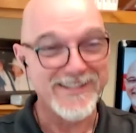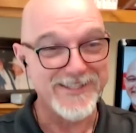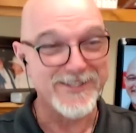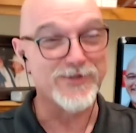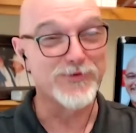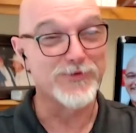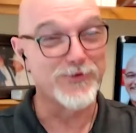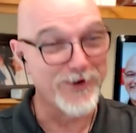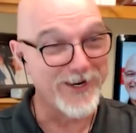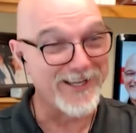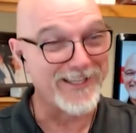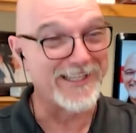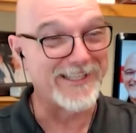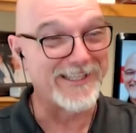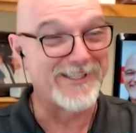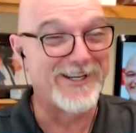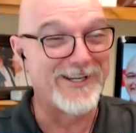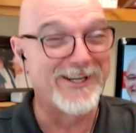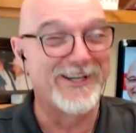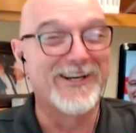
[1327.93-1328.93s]
This is
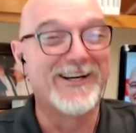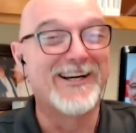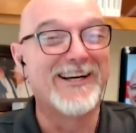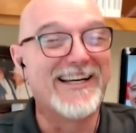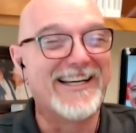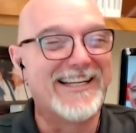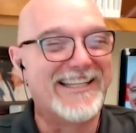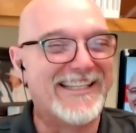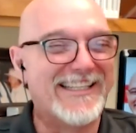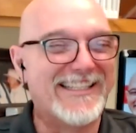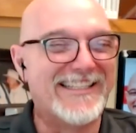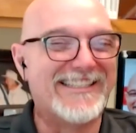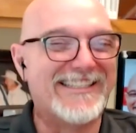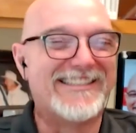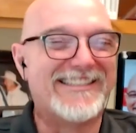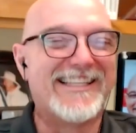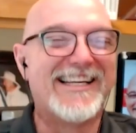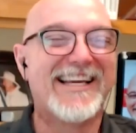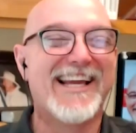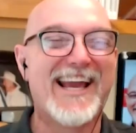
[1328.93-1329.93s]
really
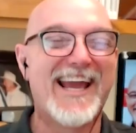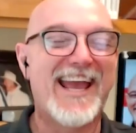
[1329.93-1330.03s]
good.